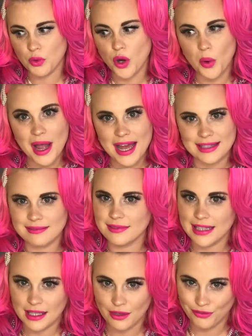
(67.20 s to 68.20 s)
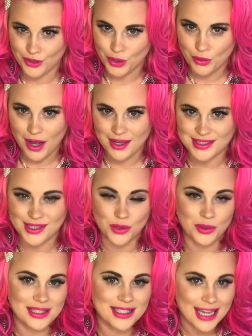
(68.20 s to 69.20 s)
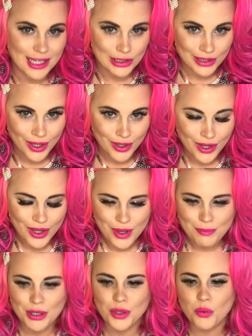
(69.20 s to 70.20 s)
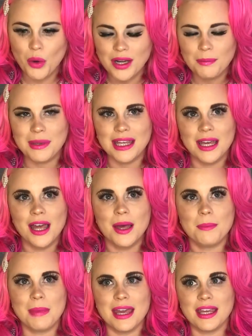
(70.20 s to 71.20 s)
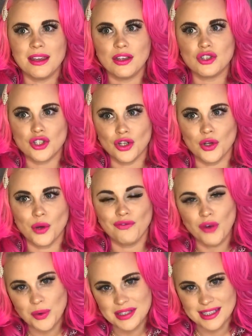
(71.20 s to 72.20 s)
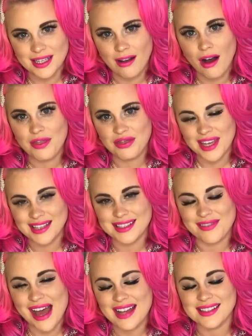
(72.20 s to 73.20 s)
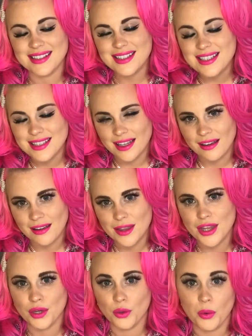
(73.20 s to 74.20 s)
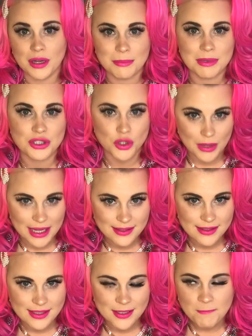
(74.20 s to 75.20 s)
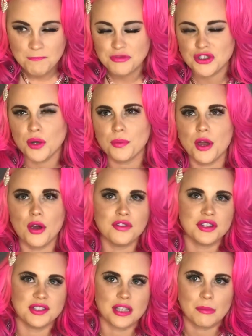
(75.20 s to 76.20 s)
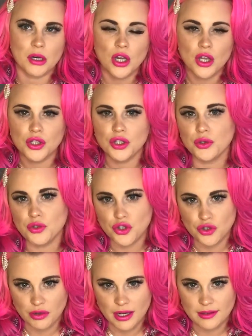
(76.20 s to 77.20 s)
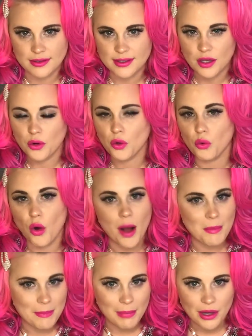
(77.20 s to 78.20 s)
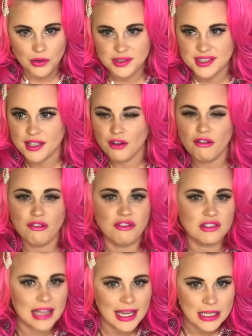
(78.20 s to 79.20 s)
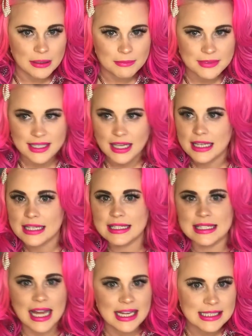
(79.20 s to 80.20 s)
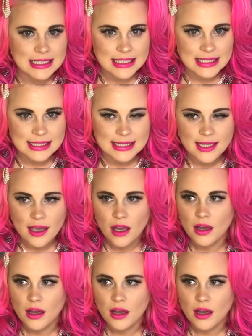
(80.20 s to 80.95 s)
will go ahead and link it for you guys so you can take a look. But you want to be making sure you're focusing on things of that season that are going to be trends. So over the summer, huge trends: grommet belts, flames, 90s,